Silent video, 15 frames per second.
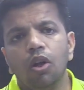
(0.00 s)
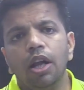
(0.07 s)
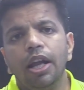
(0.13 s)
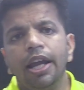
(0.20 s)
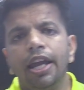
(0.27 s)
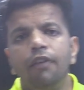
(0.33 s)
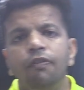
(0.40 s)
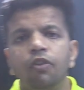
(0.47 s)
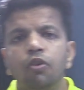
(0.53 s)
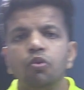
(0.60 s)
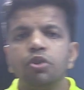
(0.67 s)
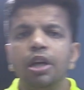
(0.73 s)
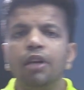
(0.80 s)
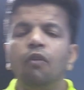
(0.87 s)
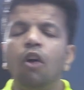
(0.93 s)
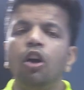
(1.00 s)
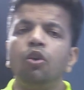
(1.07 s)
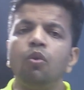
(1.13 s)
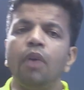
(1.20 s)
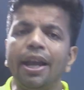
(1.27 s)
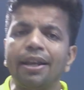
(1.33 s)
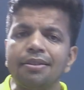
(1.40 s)
if user want
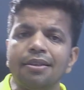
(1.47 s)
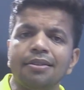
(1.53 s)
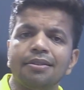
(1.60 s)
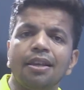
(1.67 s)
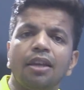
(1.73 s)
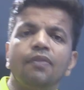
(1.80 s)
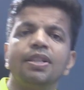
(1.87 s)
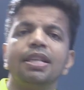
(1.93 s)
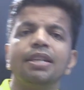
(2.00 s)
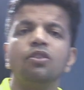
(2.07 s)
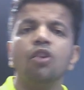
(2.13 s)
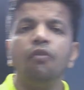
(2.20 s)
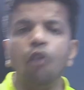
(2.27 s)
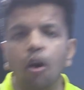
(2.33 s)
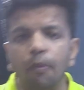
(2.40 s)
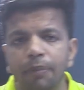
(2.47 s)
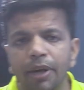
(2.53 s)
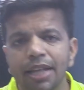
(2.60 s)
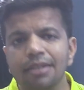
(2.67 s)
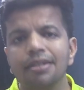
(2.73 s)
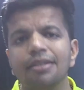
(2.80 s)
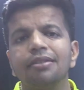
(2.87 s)
to access services of
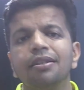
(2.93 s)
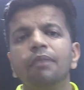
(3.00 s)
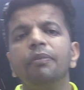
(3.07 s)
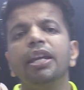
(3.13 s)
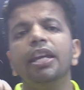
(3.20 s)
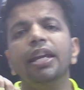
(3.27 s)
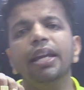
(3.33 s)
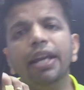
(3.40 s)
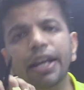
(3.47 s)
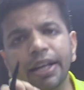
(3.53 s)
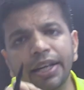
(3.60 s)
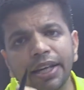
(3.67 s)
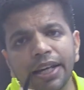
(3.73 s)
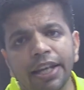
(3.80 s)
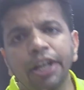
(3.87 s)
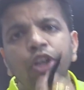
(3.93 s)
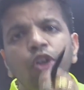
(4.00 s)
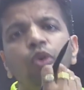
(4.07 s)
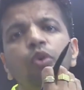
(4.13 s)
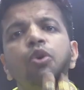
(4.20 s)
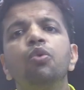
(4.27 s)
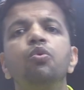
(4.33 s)
operating system, it need
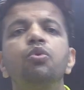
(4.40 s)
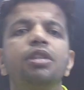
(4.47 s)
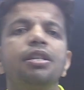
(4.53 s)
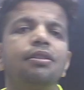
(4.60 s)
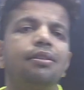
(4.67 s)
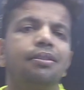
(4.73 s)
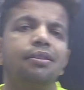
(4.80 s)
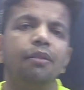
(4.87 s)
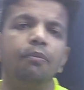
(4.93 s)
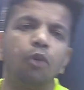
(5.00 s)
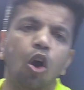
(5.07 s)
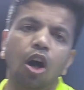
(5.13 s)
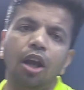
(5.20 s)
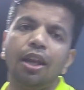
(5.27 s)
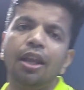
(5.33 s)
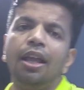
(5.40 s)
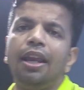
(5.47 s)
to use a system call.